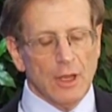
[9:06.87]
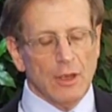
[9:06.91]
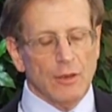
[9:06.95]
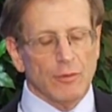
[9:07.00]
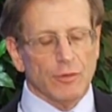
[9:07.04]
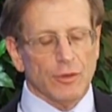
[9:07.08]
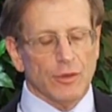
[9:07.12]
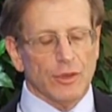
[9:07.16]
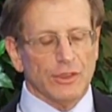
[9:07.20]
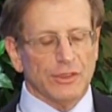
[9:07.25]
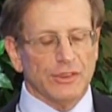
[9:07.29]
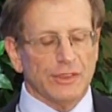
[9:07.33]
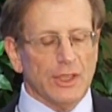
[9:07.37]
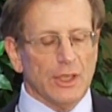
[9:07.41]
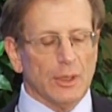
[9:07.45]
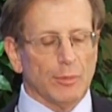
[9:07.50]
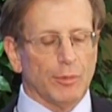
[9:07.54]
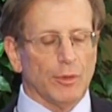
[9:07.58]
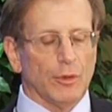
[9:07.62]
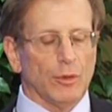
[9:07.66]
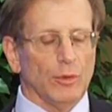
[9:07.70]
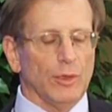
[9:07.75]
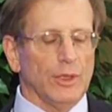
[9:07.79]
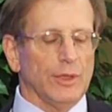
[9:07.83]
For
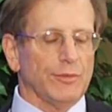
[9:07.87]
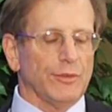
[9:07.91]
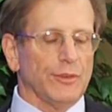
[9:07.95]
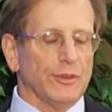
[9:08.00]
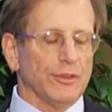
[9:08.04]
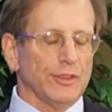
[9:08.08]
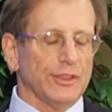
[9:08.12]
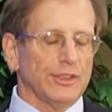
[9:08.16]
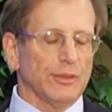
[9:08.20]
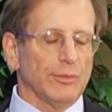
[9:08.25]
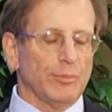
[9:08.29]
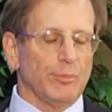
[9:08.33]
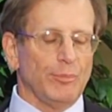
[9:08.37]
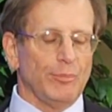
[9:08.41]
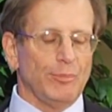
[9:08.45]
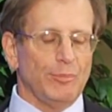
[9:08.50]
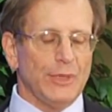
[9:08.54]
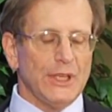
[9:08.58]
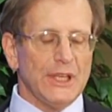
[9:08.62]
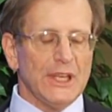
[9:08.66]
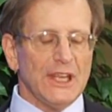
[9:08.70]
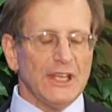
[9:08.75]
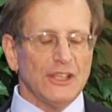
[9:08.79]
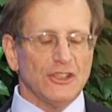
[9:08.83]
example, if there's a
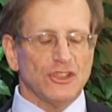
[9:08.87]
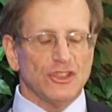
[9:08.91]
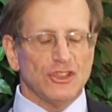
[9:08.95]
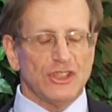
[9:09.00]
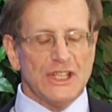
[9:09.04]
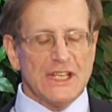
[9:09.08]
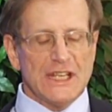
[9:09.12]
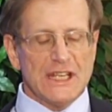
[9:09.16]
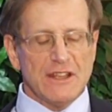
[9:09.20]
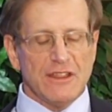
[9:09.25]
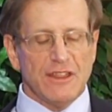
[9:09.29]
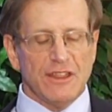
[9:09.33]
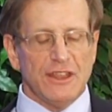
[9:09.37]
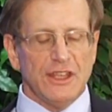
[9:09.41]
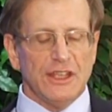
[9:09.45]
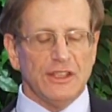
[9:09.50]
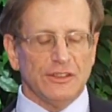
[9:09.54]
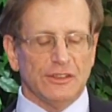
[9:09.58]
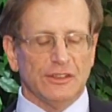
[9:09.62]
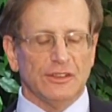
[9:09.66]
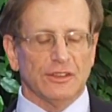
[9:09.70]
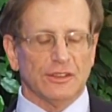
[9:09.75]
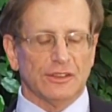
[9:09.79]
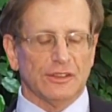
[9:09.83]
PhD
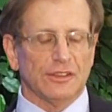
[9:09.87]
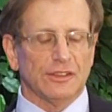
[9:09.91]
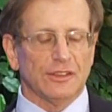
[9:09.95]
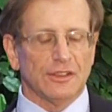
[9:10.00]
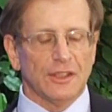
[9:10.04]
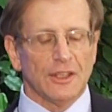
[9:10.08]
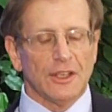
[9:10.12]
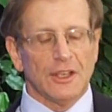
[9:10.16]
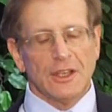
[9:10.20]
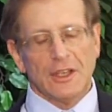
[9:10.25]
thesis